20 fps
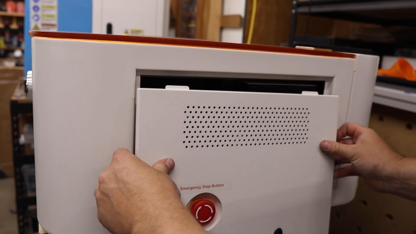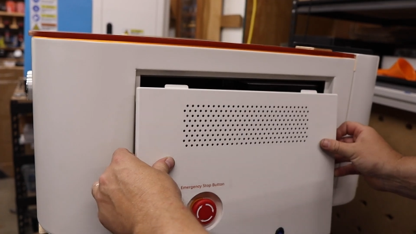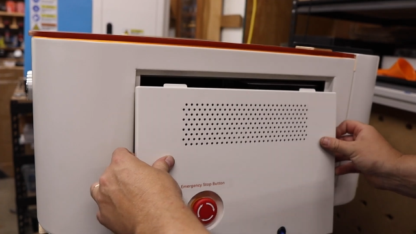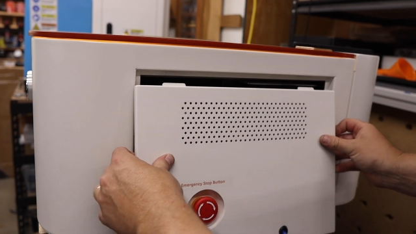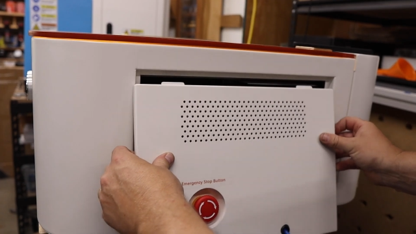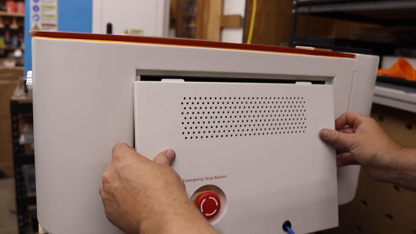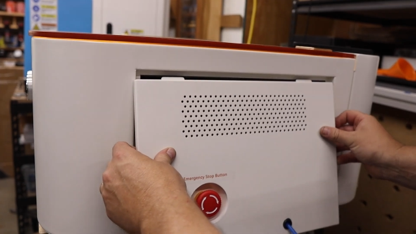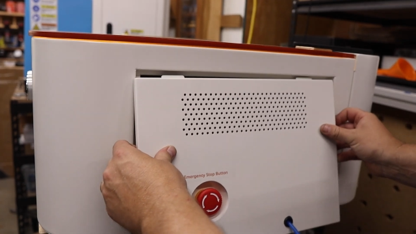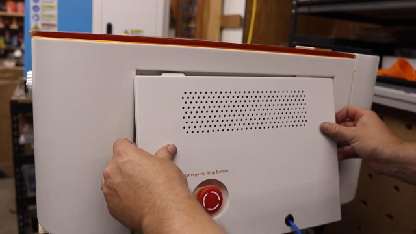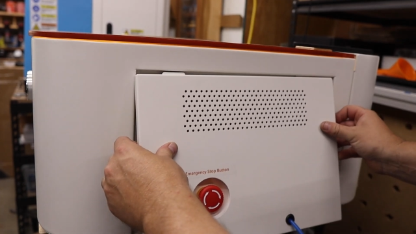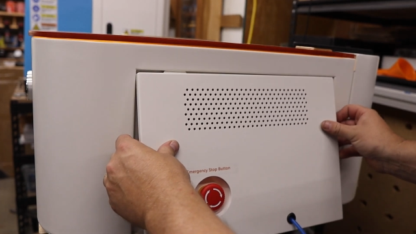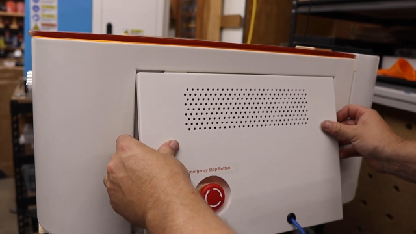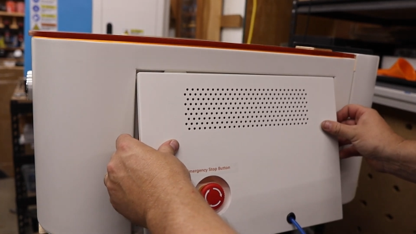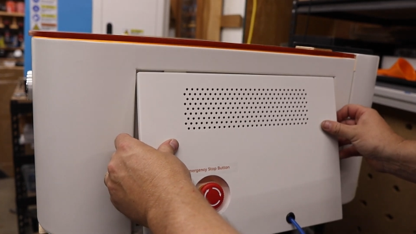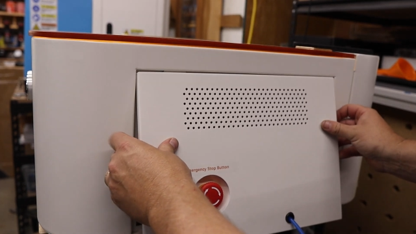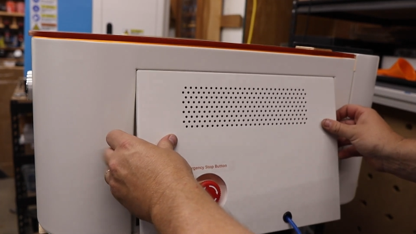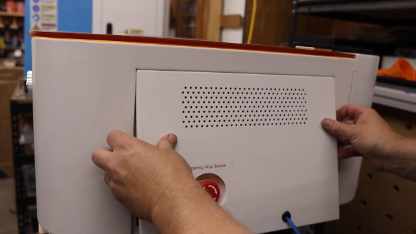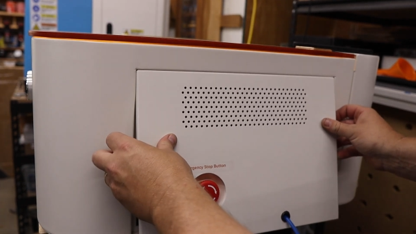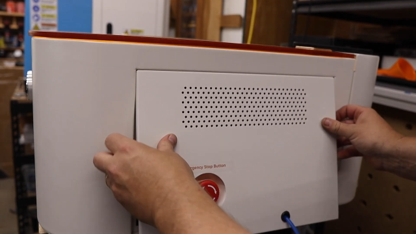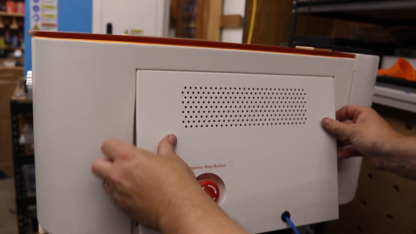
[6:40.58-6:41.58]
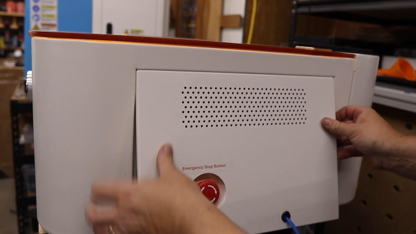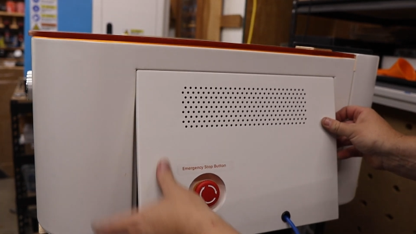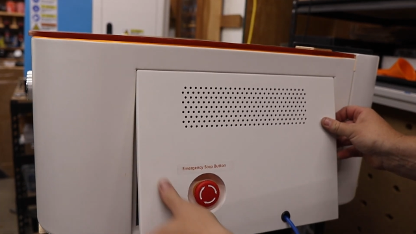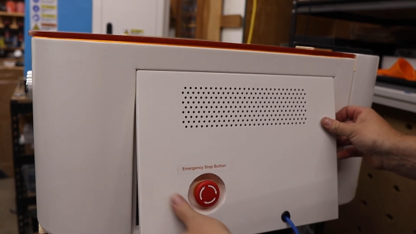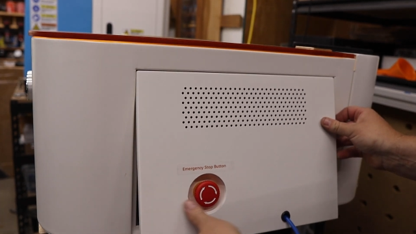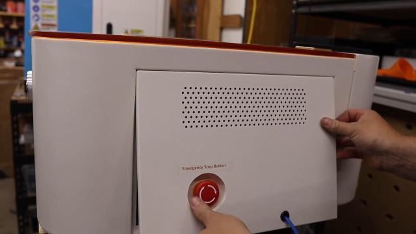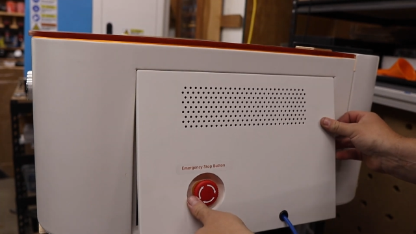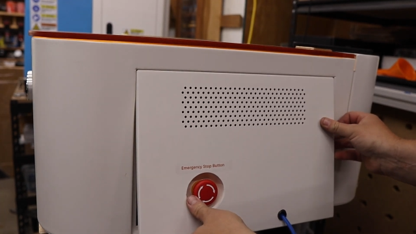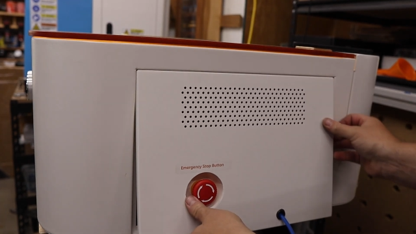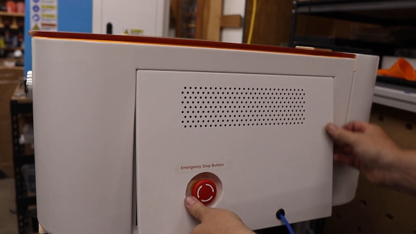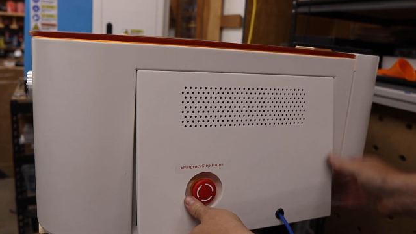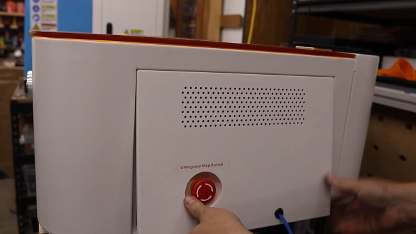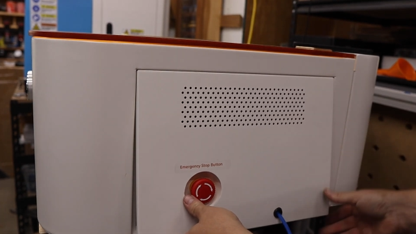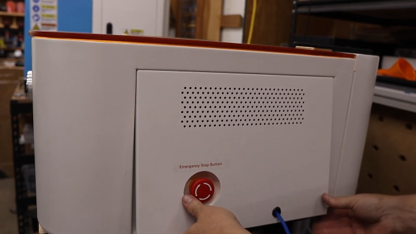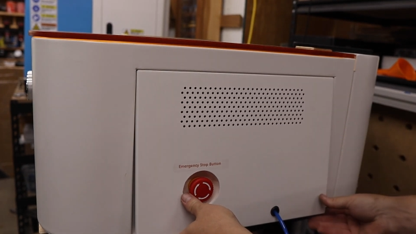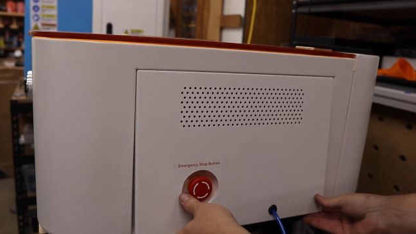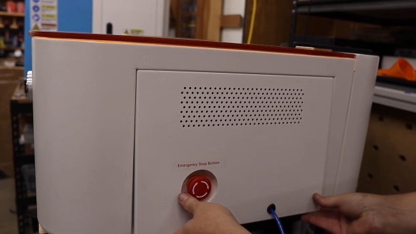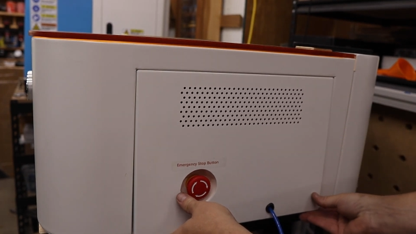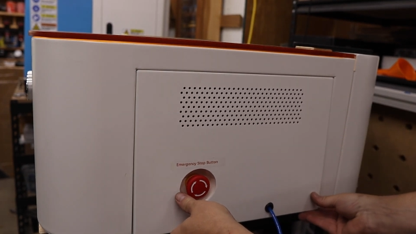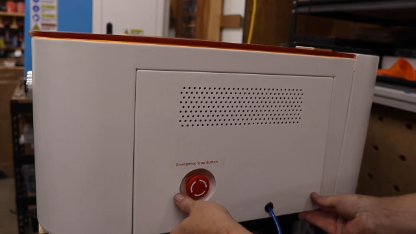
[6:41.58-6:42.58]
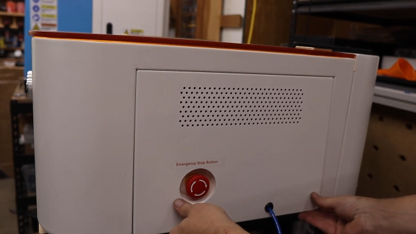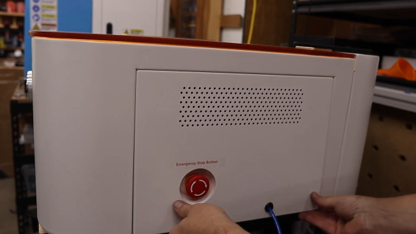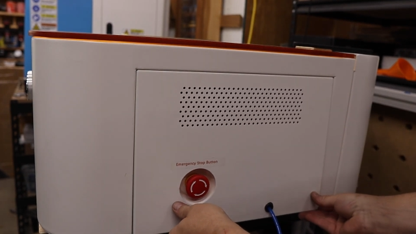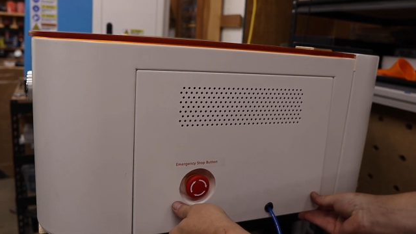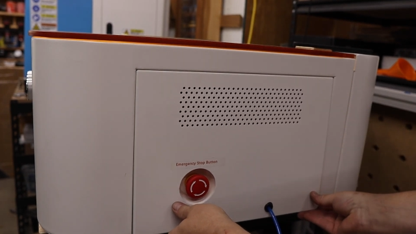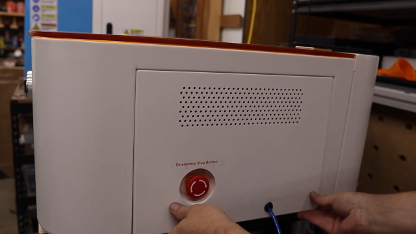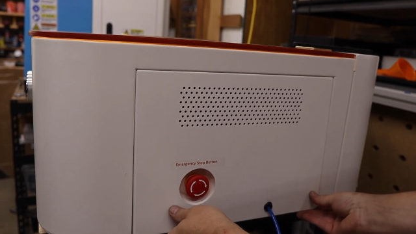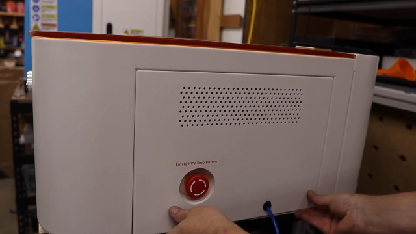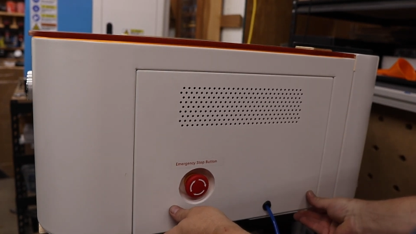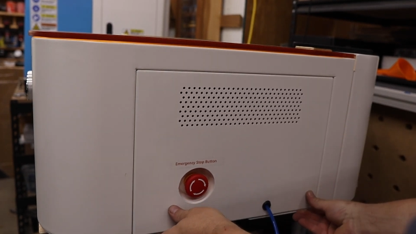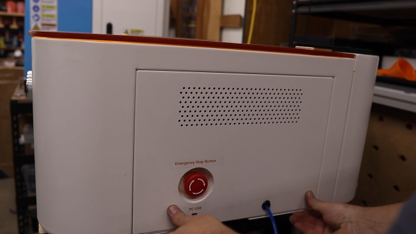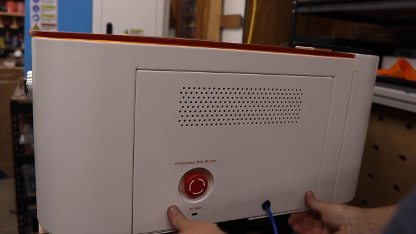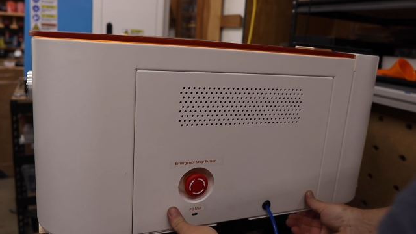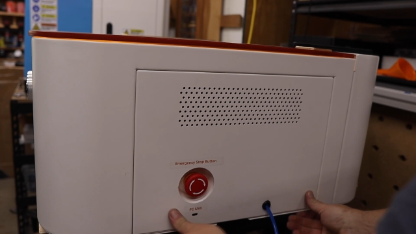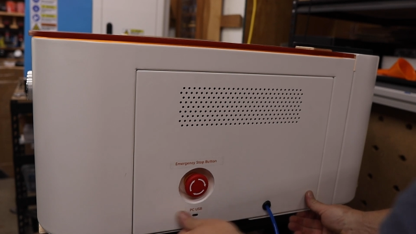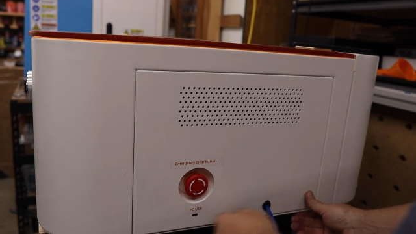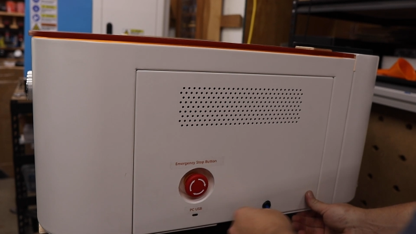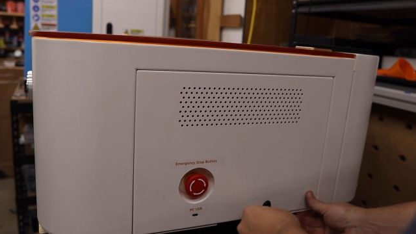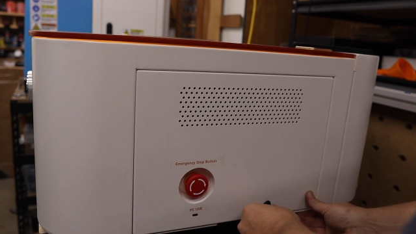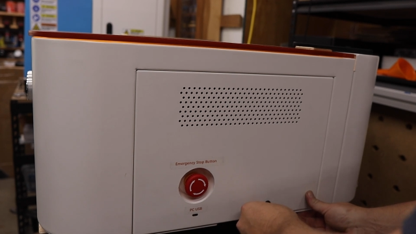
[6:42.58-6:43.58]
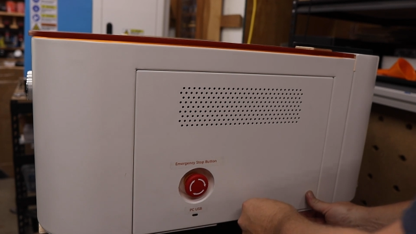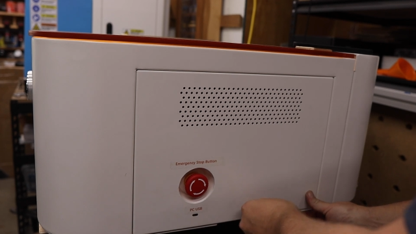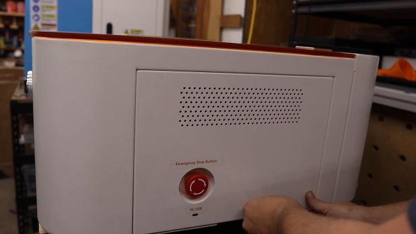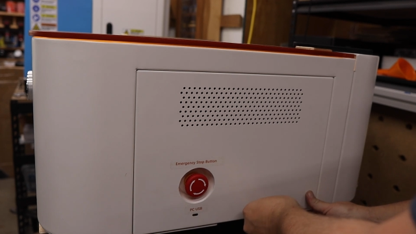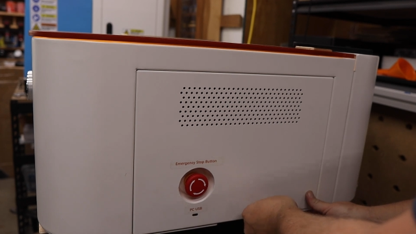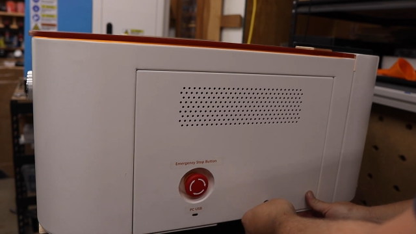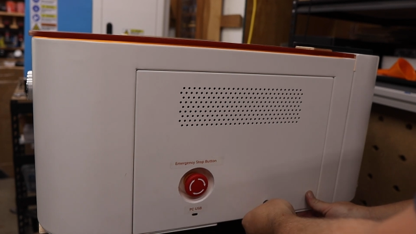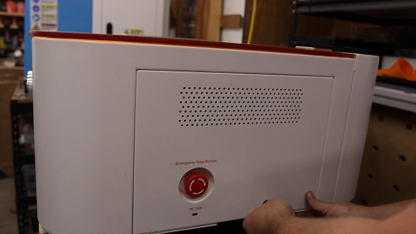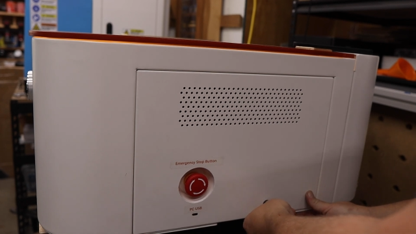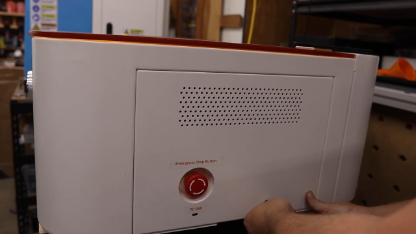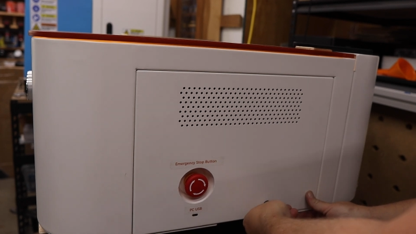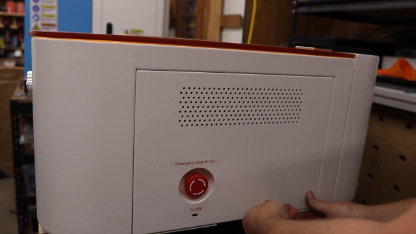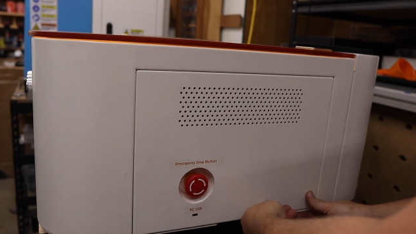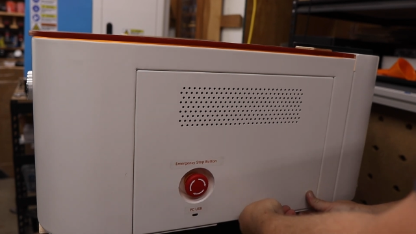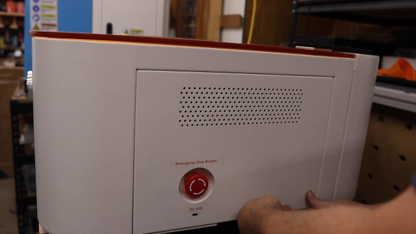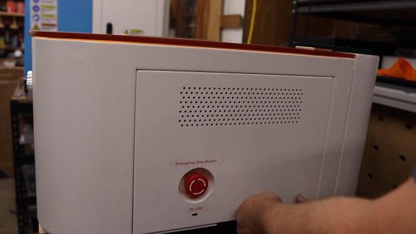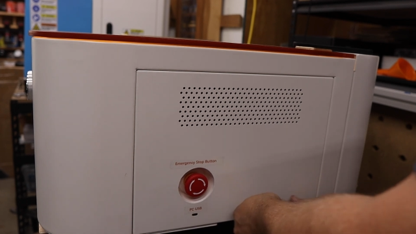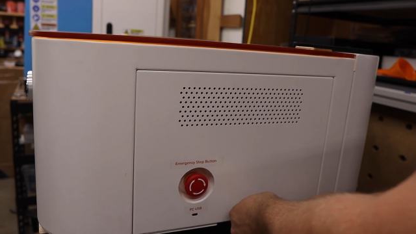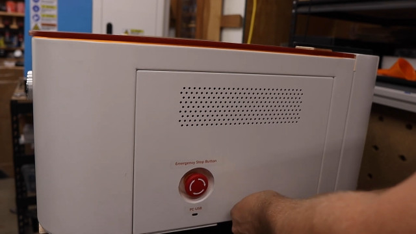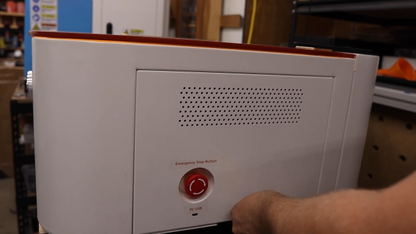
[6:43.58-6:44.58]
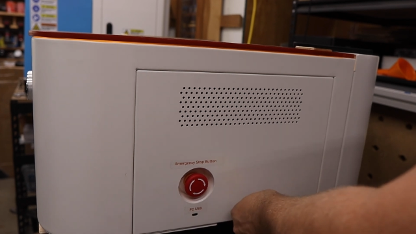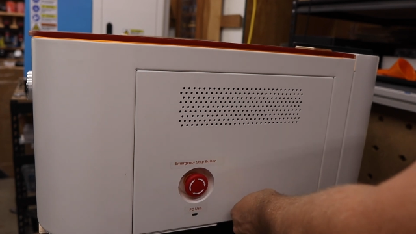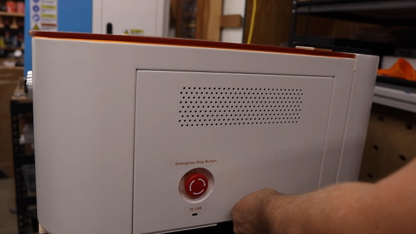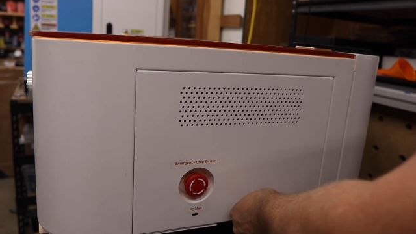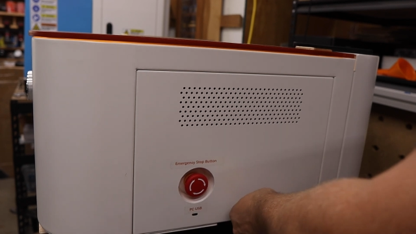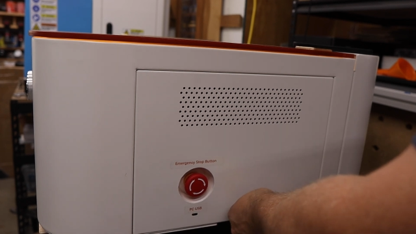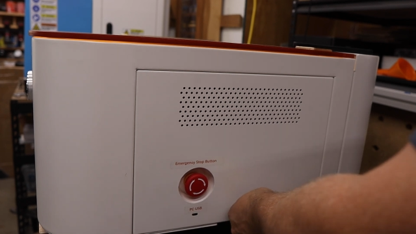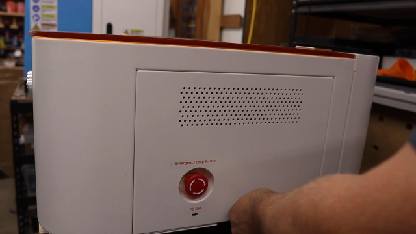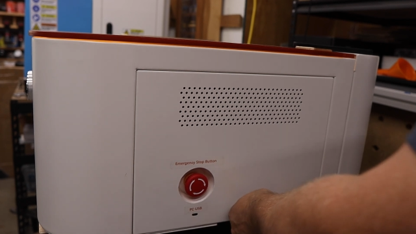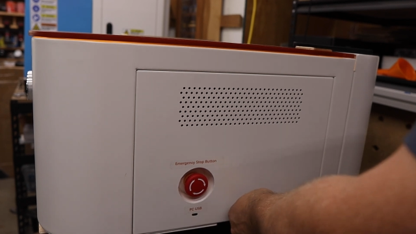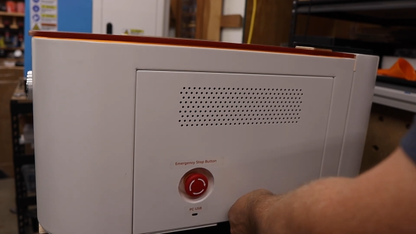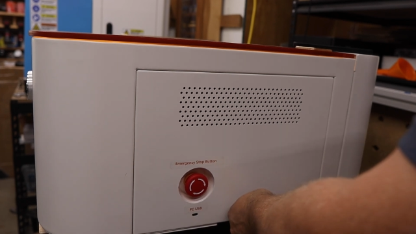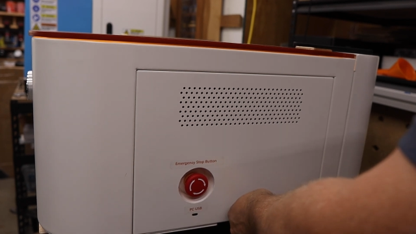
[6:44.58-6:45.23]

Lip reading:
(no speaker visible)